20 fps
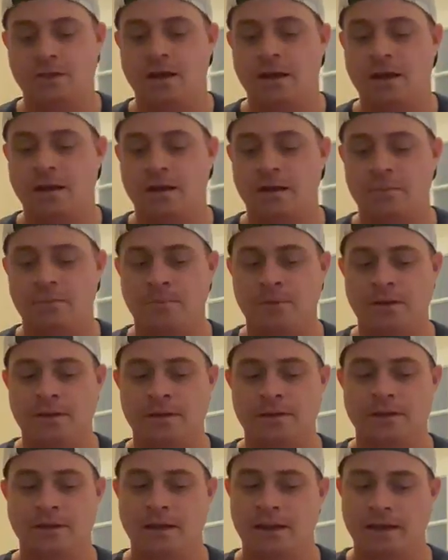
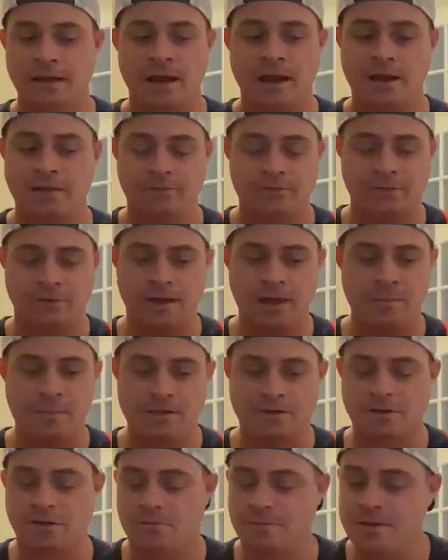but I got it for
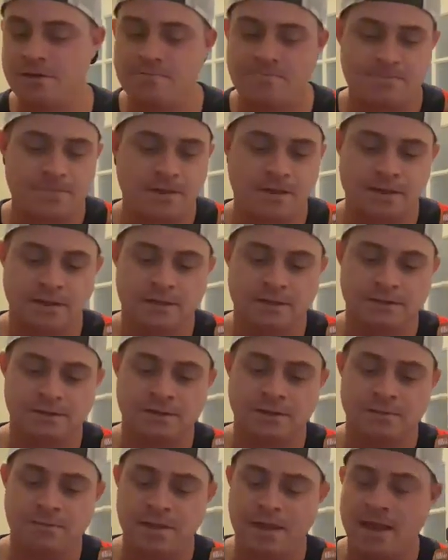MSRP,
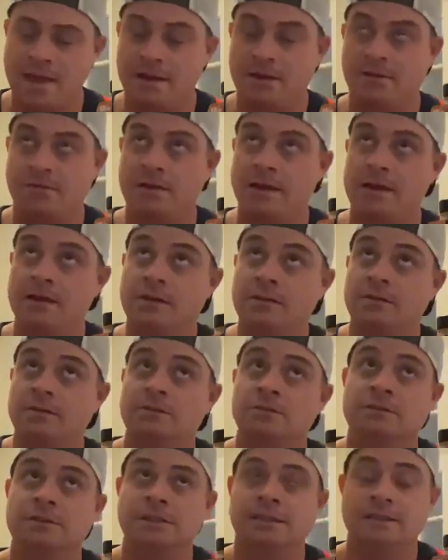so I paid
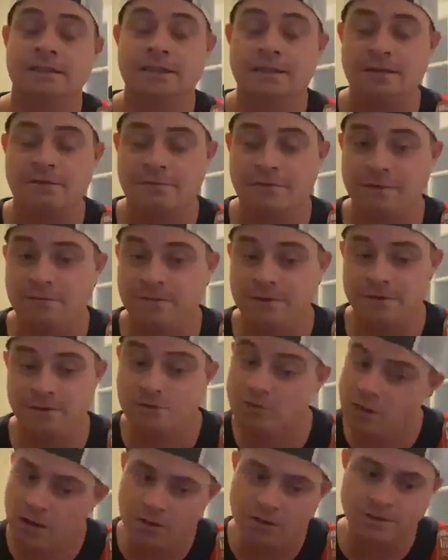around, I think,
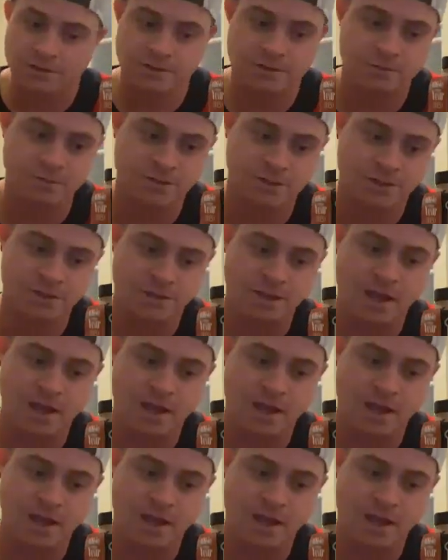$52, which is